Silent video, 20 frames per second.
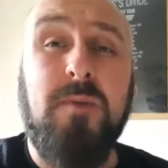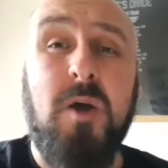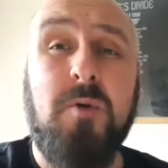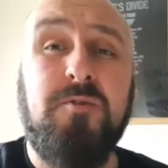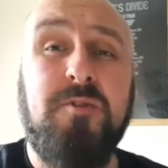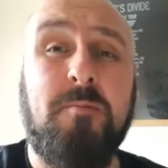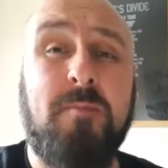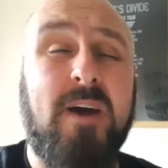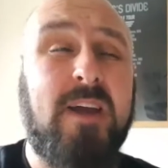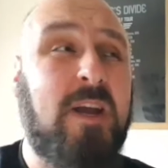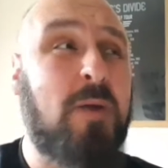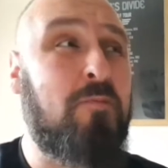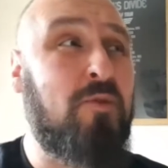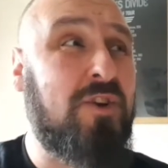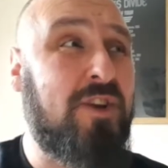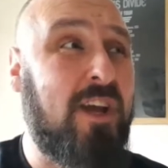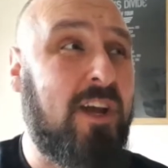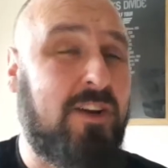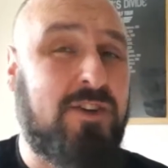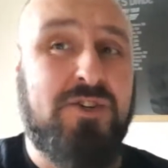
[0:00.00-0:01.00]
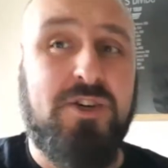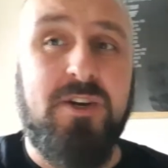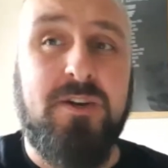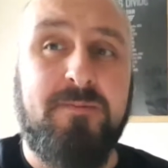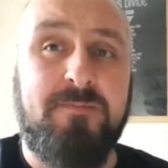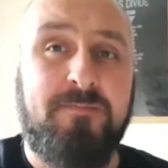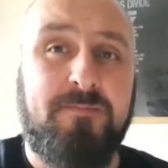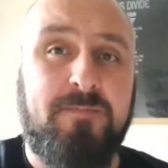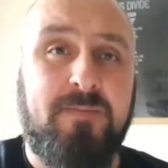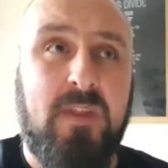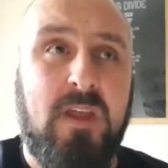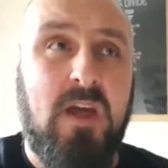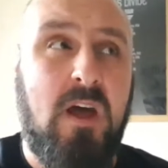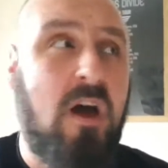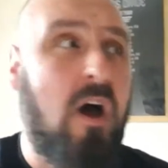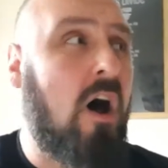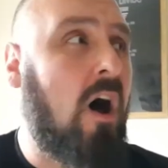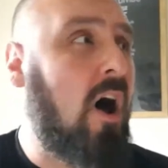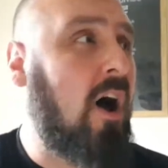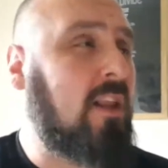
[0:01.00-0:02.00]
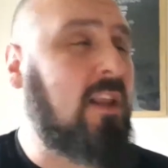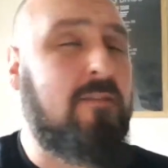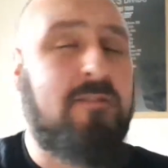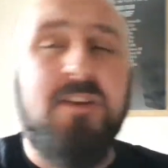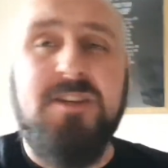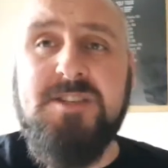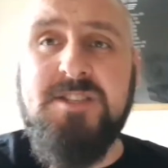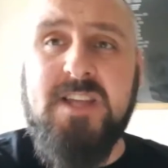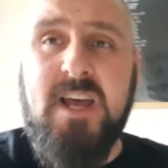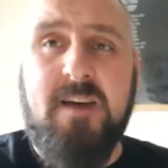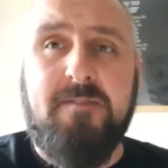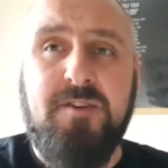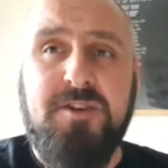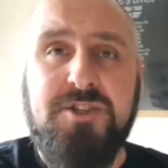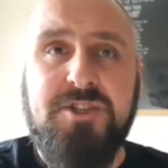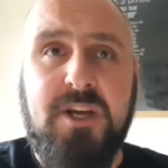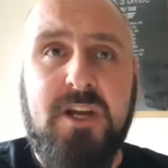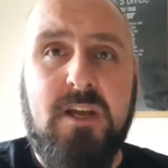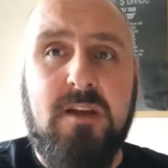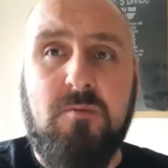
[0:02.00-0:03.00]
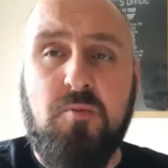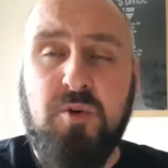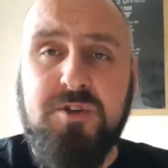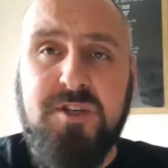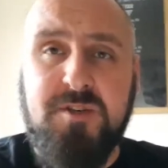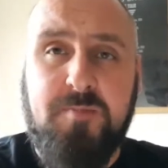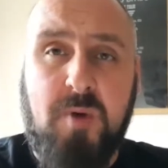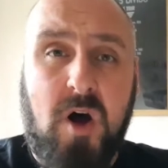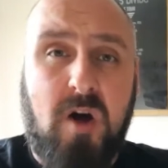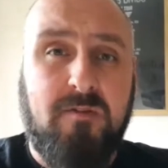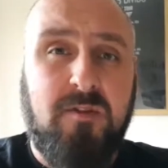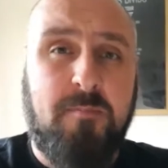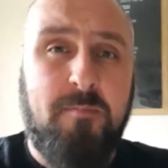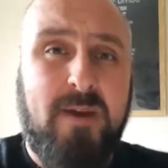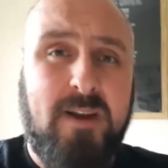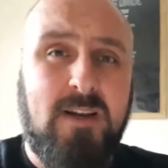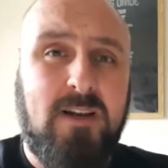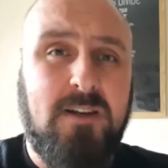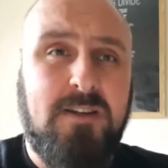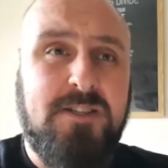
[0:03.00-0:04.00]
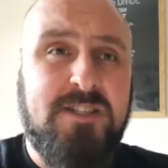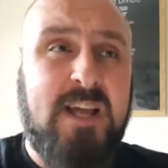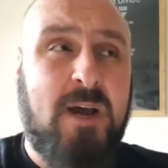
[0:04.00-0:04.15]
going to make a prediction. I live in Staffordshire, which is part of the Midlands.